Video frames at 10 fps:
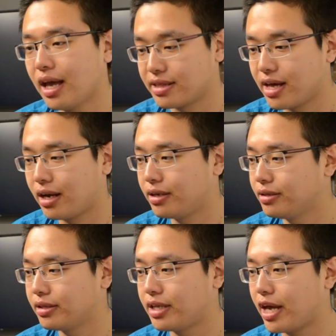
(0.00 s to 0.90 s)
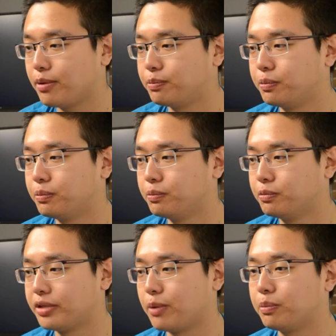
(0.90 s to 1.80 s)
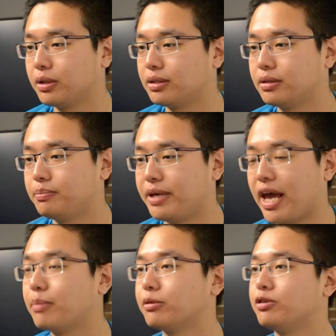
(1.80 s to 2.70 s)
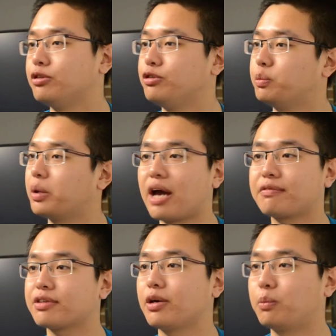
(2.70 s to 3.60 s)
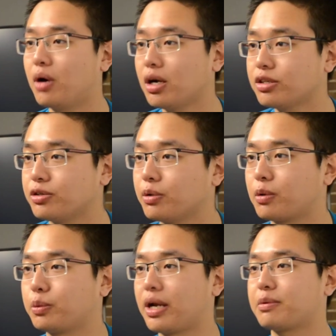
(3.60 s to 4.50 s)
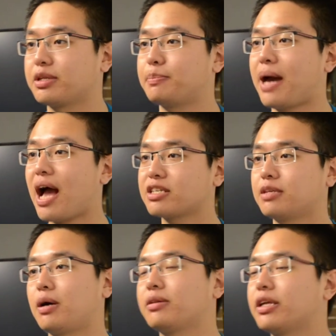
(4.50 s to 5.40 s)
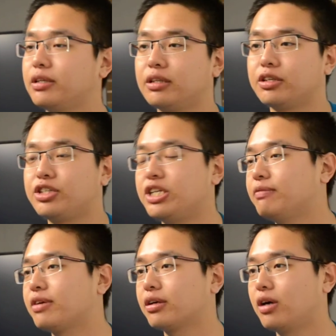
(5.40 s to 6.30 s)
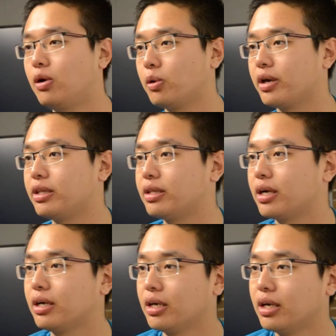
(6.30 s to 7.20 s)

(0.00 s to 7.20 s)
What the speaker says: then they would be able to do whatever they want to, or whatever they're passionate about. They can achieve their goal in the